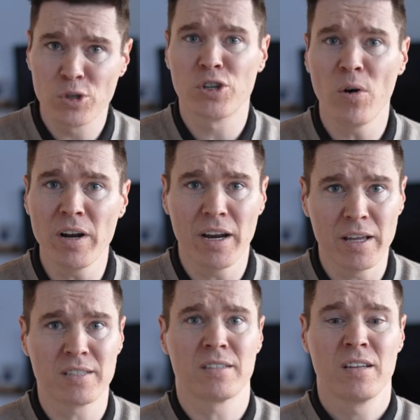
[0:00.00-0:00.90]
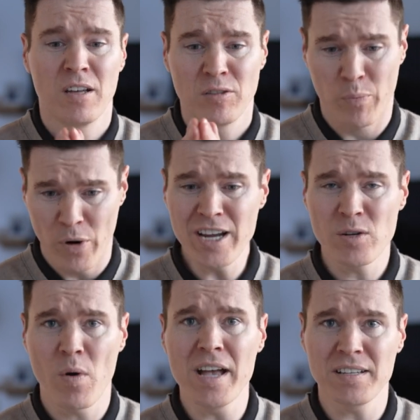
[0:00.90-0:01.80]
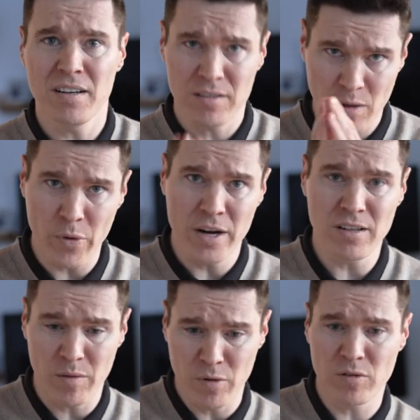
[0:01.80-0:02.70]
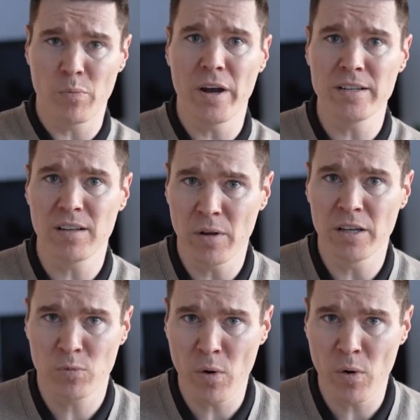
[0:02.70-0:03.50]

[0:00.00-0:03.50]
show that it's the price we're asking is the price, almost the price it's